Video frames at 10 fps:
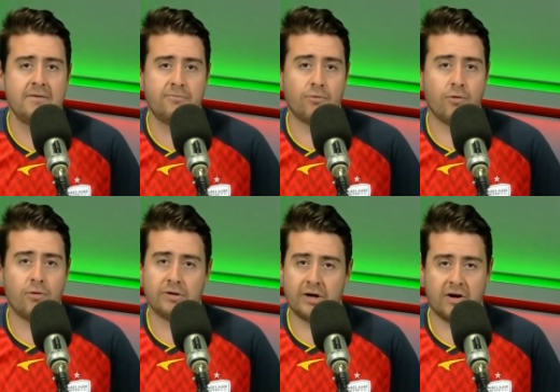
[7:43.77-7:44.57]

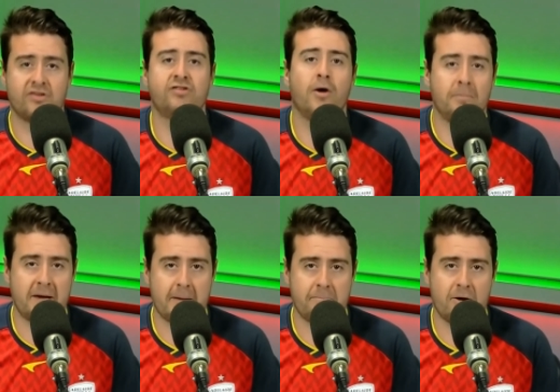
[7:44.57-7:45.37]
for you know a
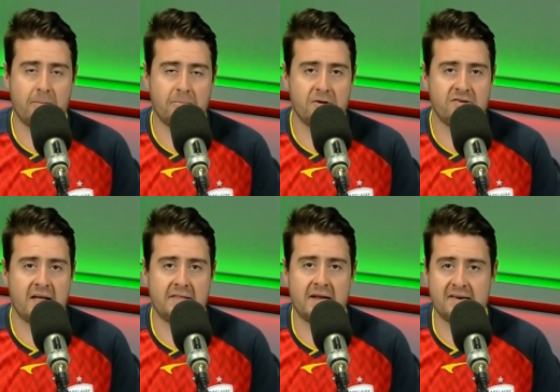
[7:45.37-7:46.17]
stopgap purpose,
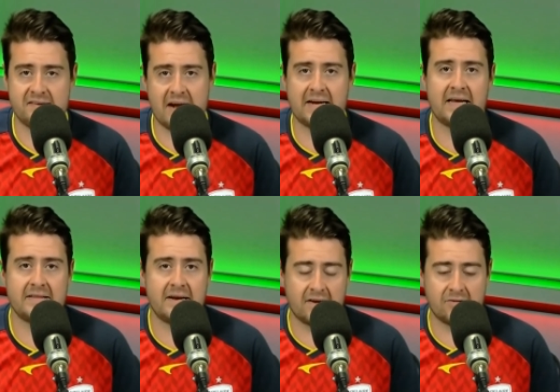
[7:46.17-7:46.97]
and then he's out again
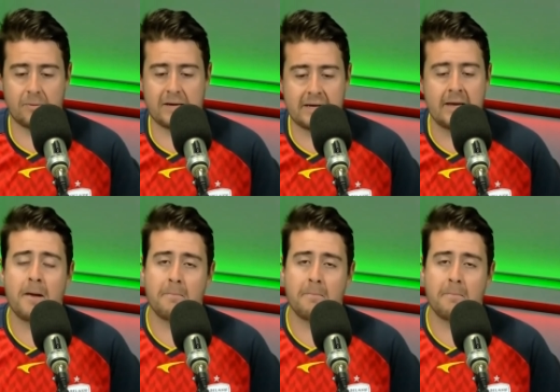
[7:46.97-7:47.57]
the next week.